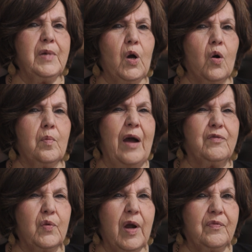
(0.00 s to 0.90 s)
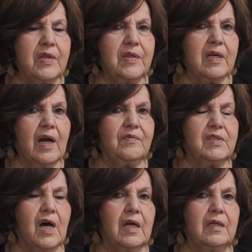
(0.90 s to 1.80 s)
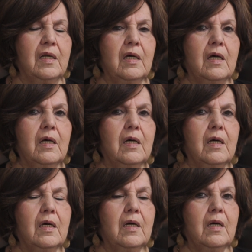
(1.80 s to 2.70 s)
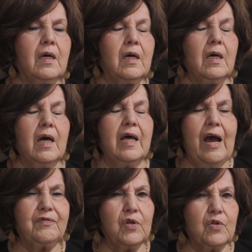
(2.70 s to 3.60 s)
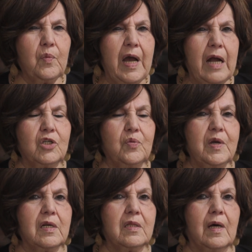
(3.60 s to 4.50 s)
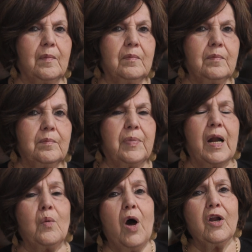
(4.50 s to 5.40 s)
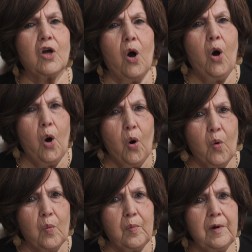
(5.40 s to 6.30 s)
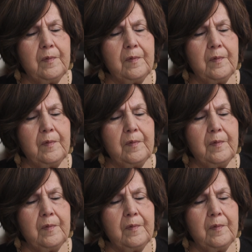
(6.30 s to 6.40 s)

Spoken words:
home after everything I've done and after the way I treated them. But I want to go home."